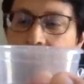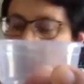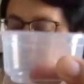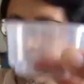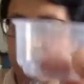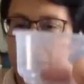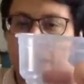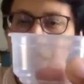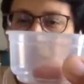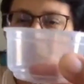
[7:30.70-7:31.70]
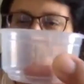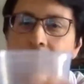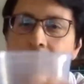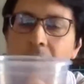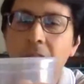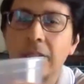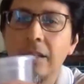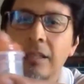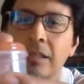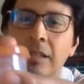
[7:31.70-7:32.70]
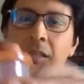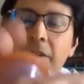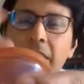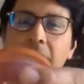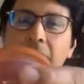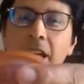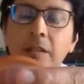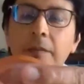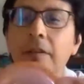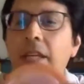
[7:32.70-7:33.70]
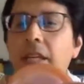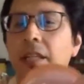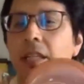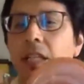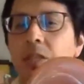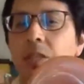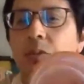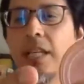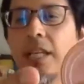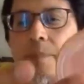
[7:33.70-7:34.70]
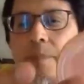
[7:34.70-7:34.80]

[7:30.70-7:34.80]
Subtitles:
is protected by a kind of natural